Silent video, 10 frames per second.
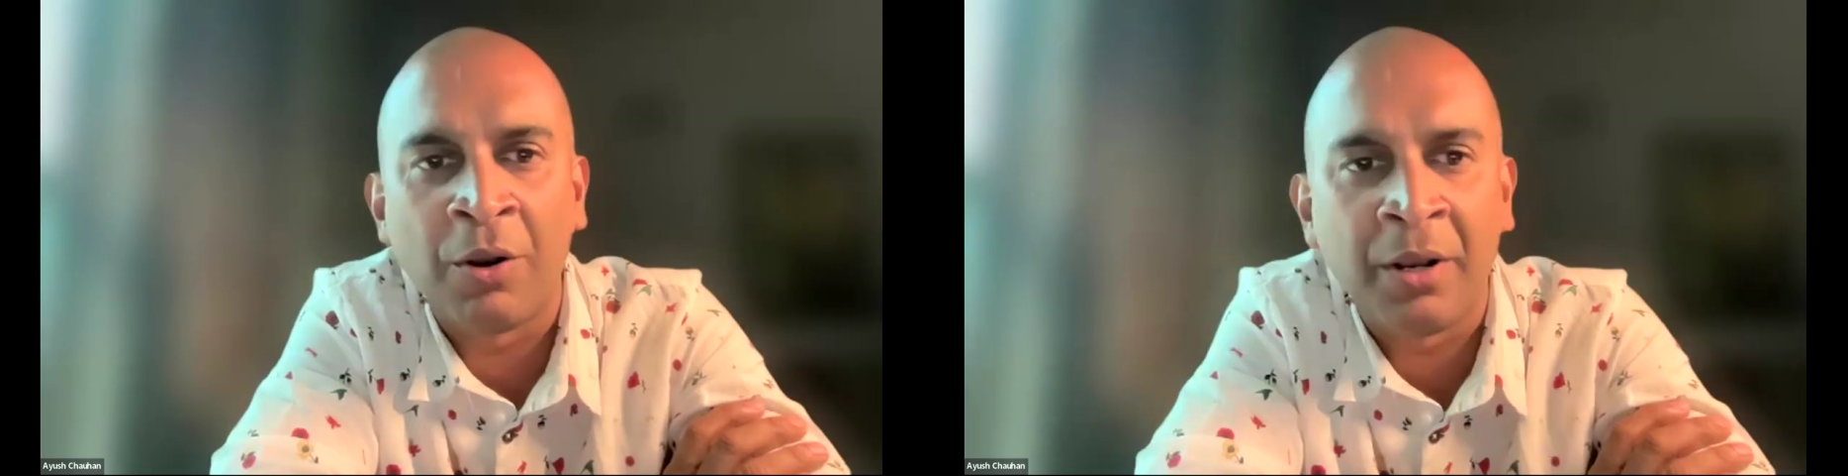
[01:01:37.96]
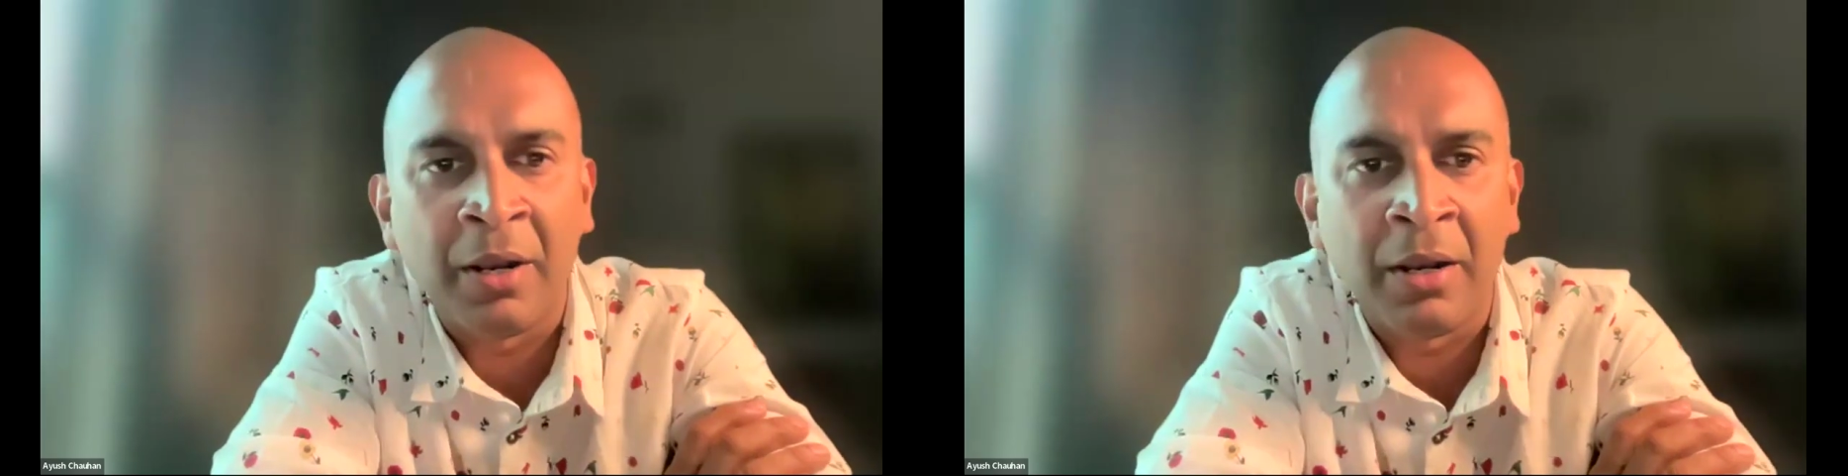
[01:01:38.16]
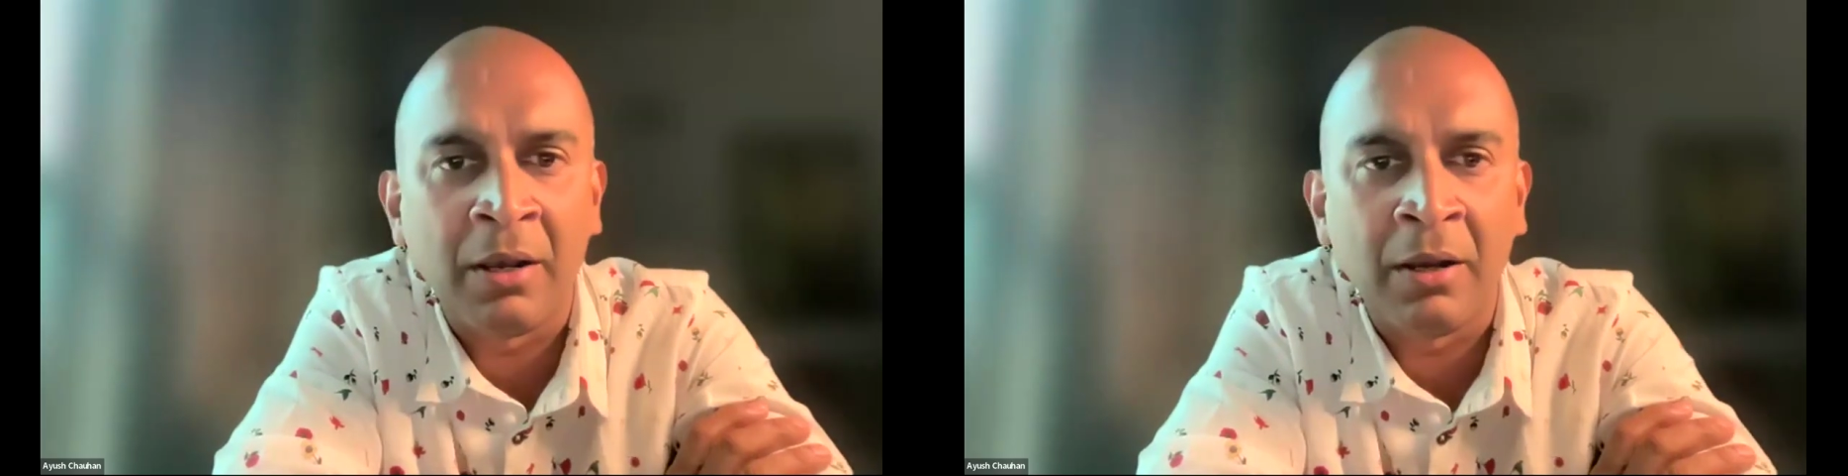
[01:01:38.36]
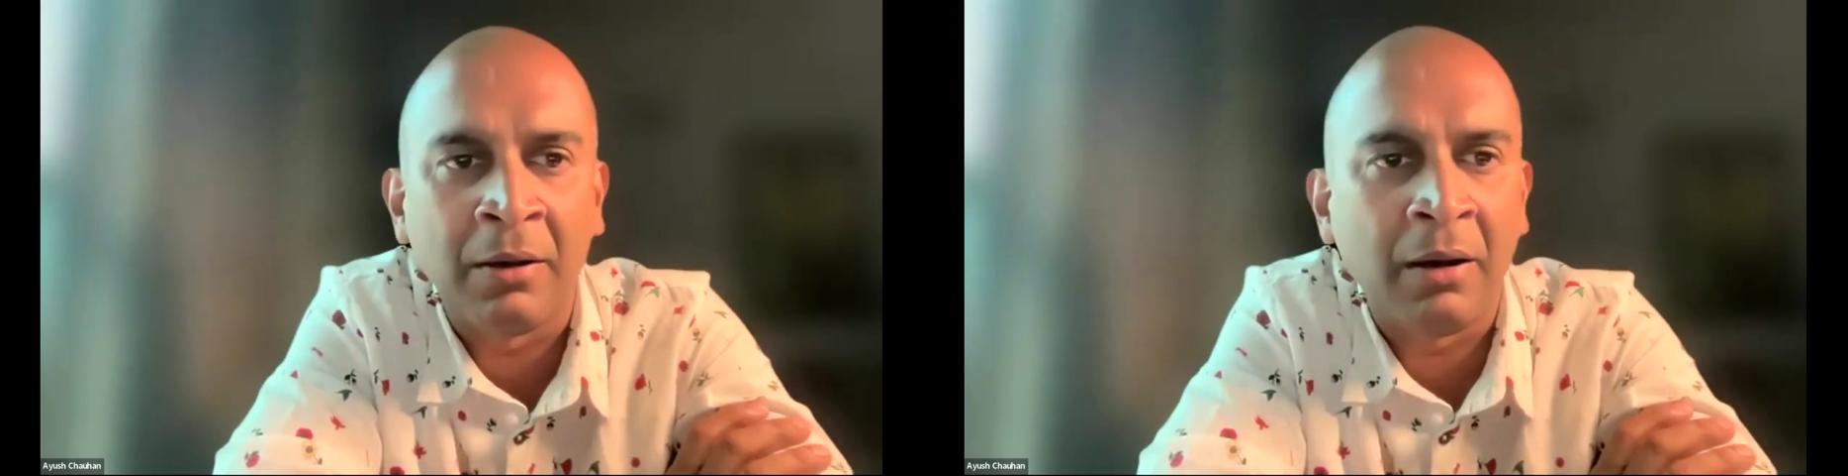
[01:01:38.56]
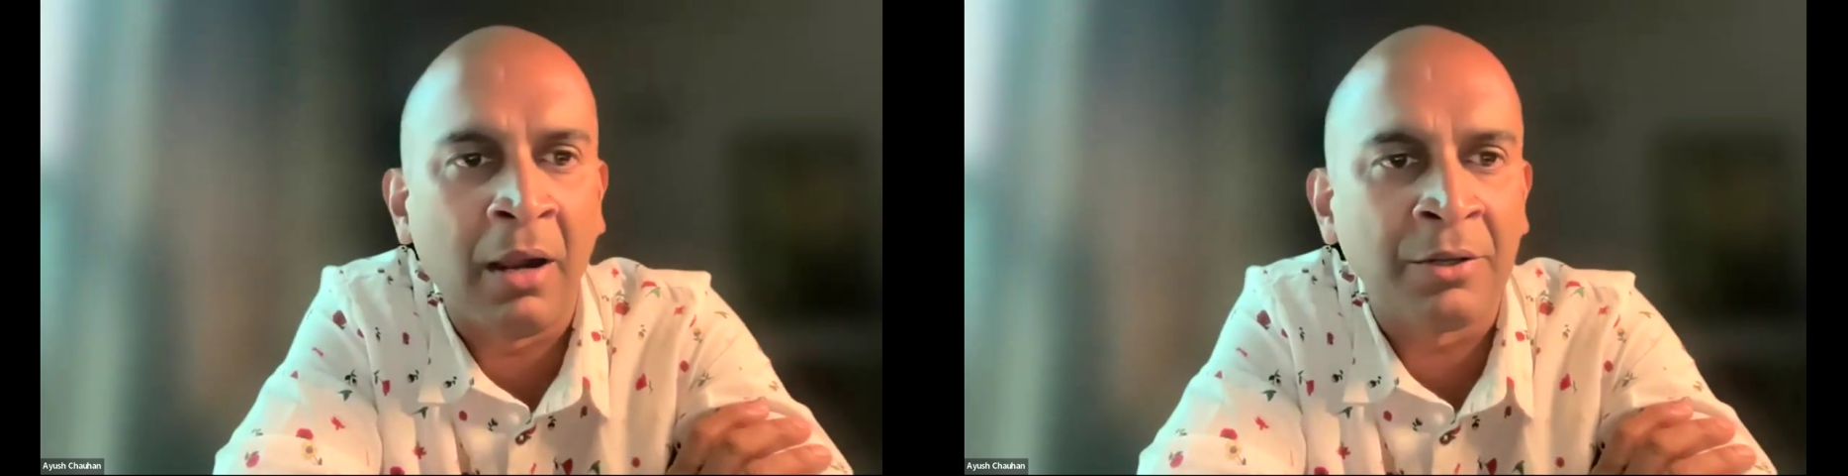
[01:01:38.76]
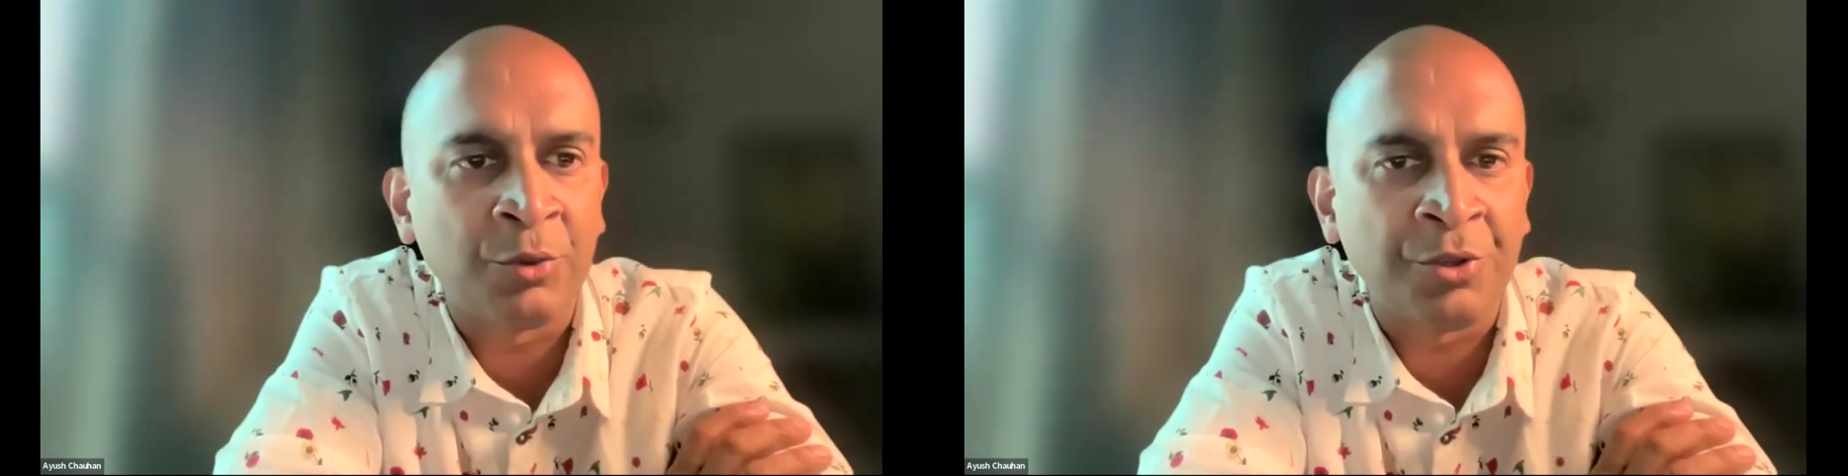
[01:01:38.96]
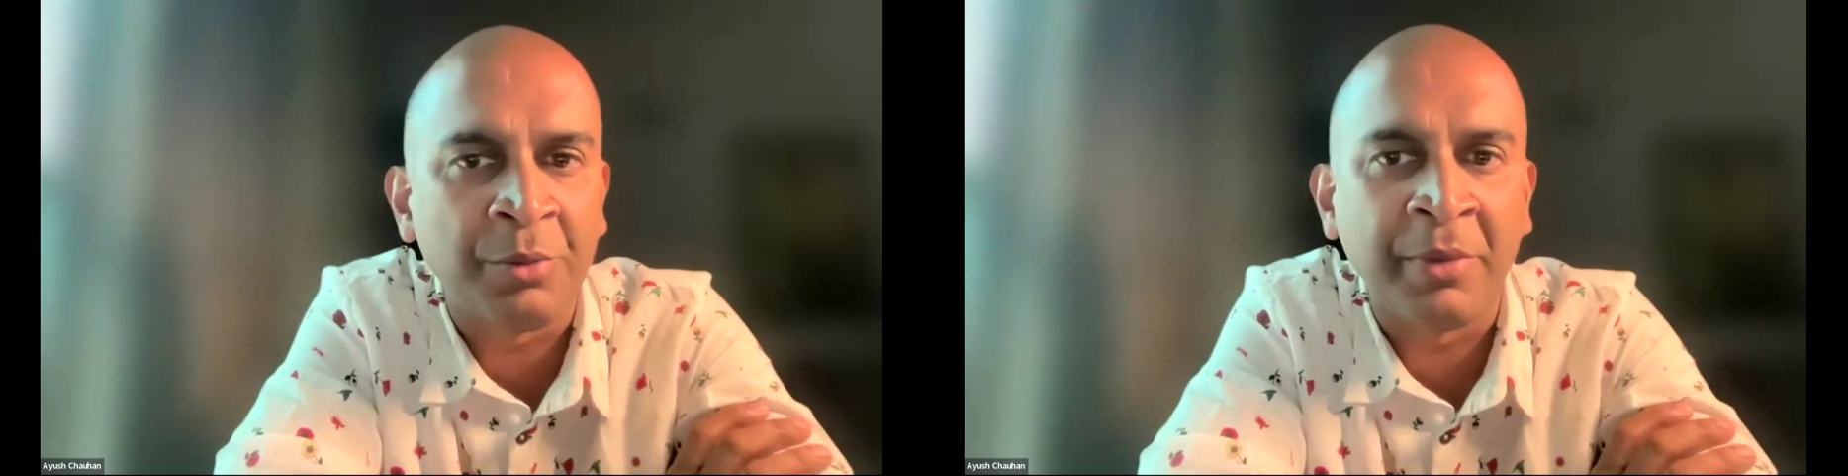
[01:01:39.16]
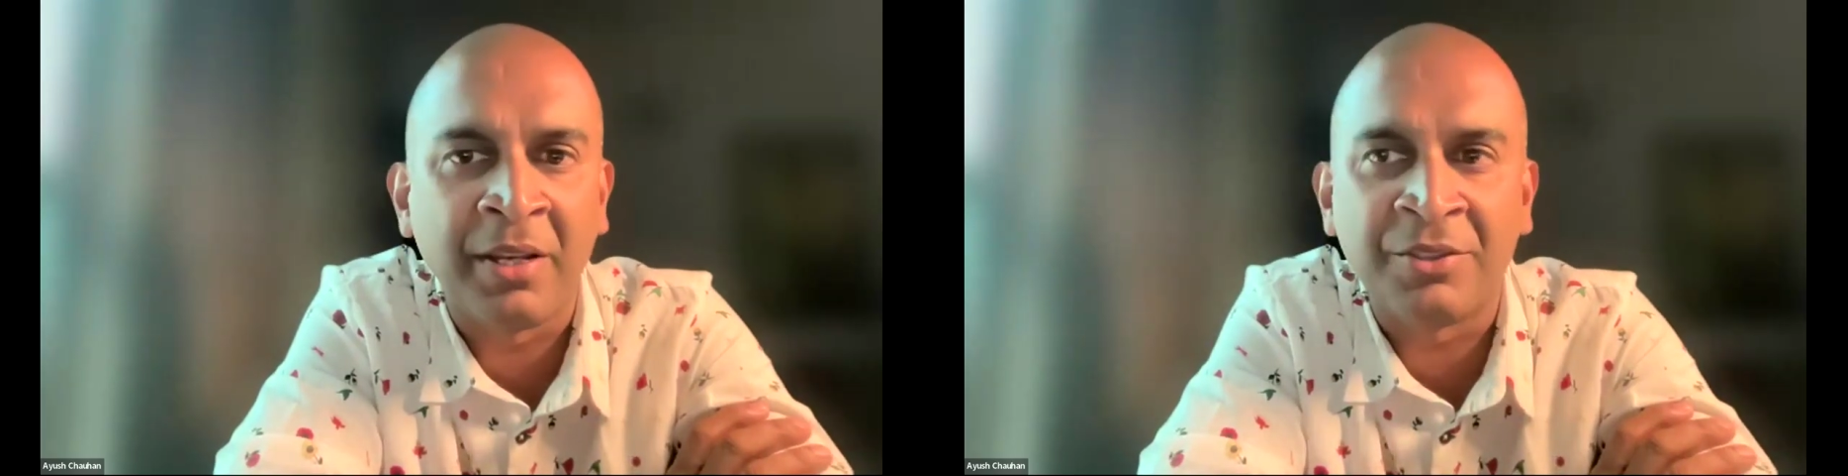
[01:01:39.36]
on our
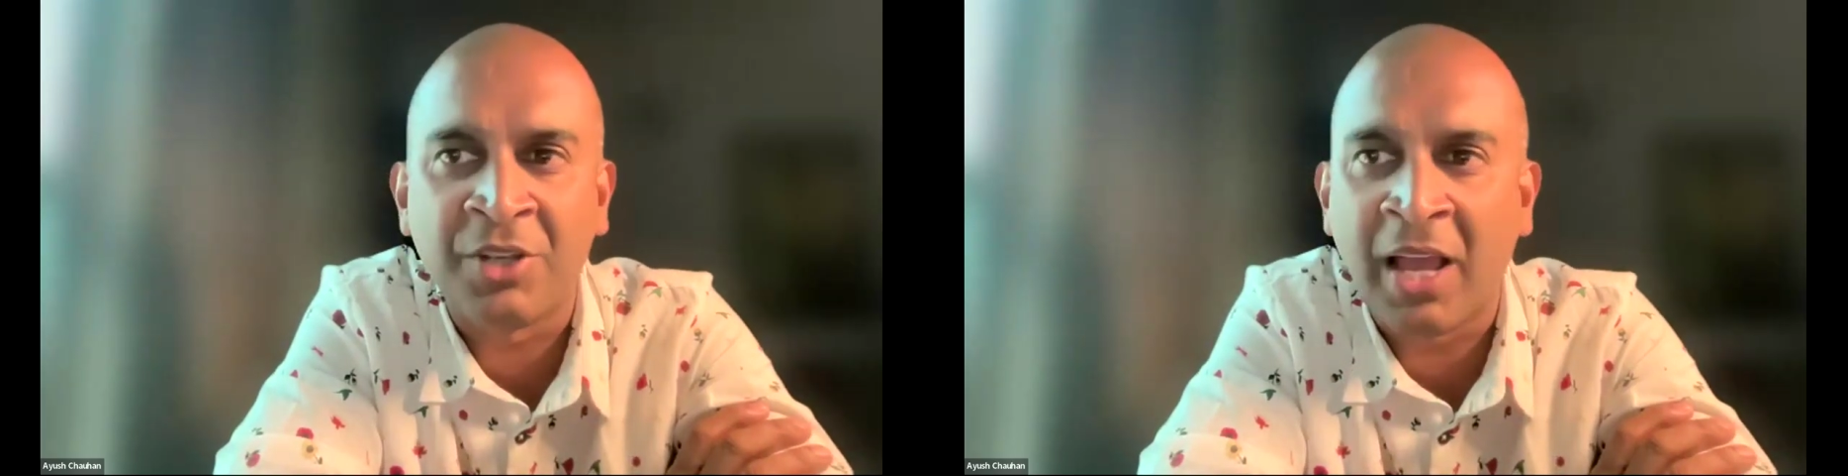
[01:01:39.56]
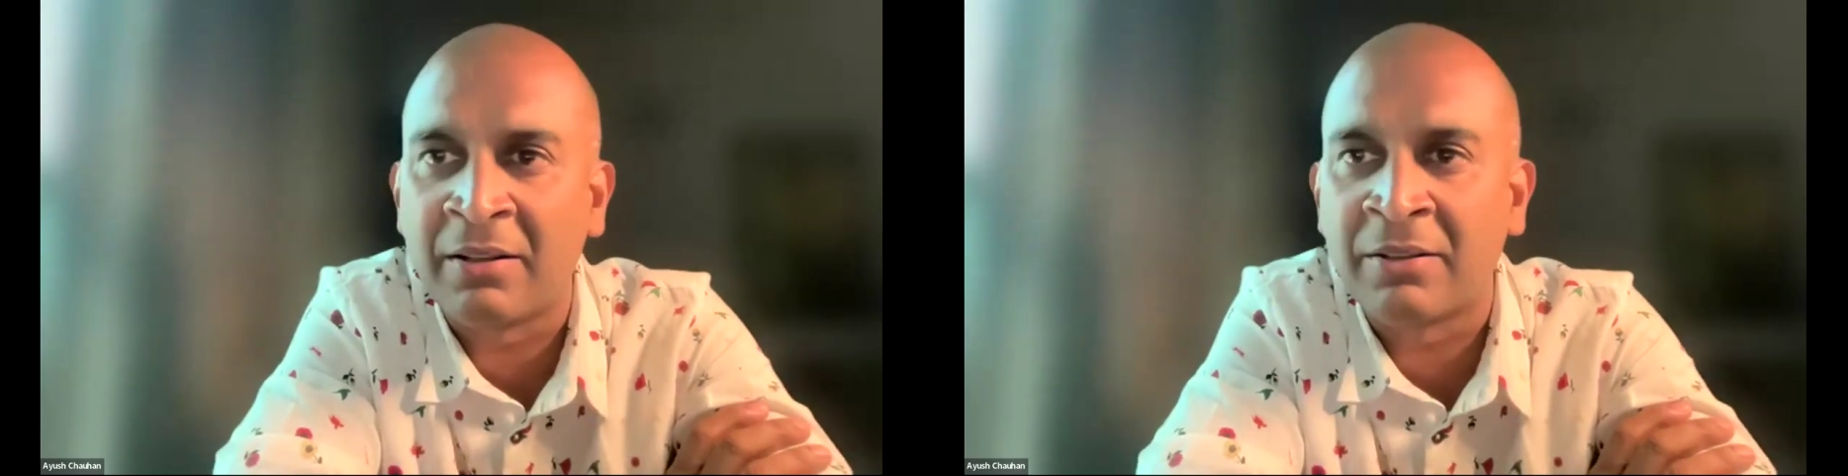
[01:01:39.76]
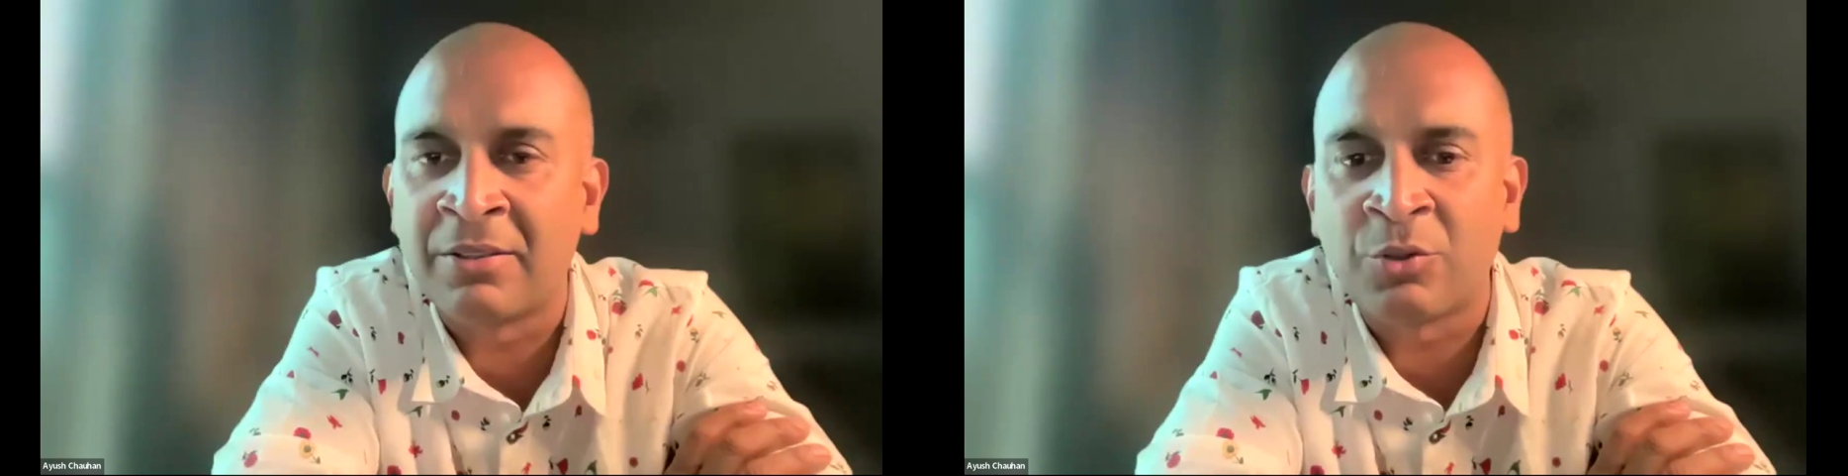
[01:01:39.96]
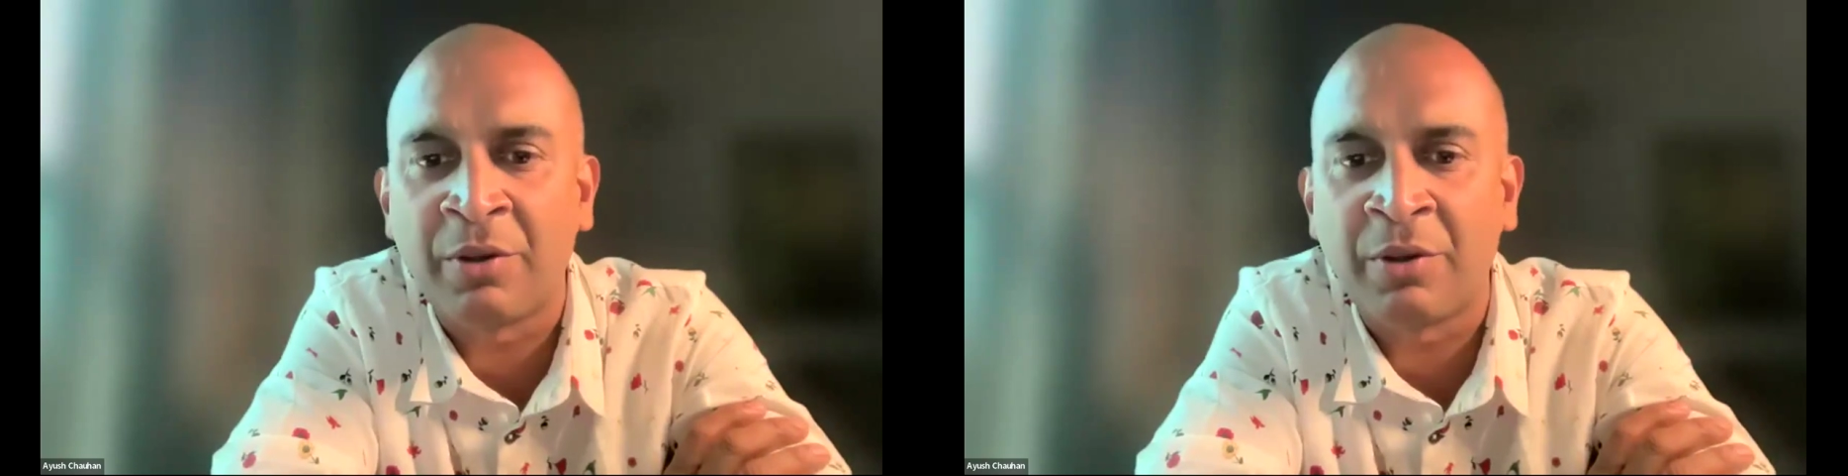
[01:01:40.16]
social media channels,